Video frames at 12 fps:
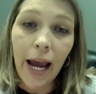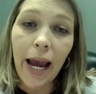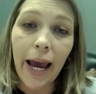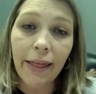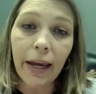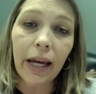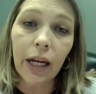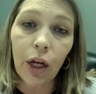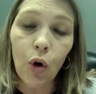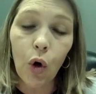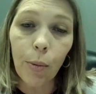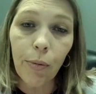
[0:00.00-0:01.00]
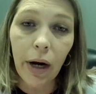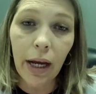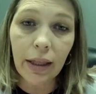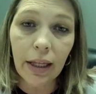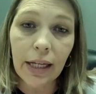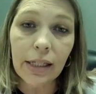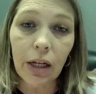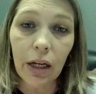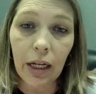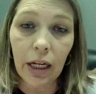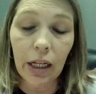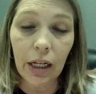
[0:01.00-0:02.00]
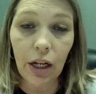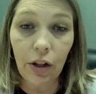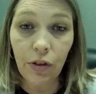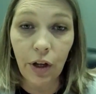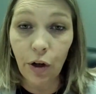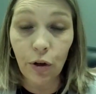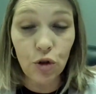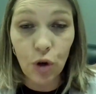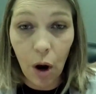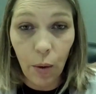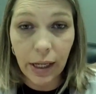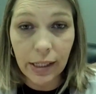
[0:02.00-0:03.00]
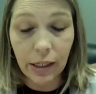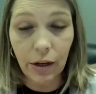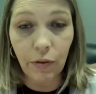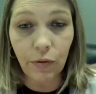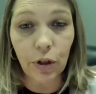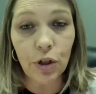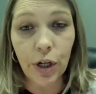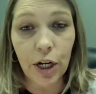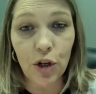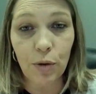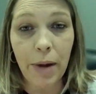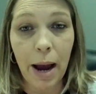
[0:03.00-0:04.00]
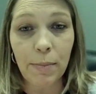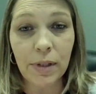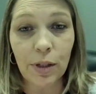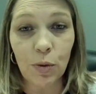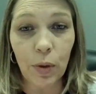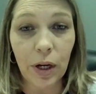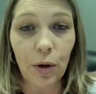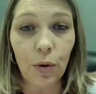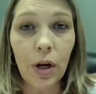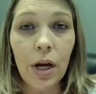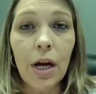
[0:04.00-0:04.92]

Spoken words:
and they can incorporate these in their drawings of their treasure maps as well.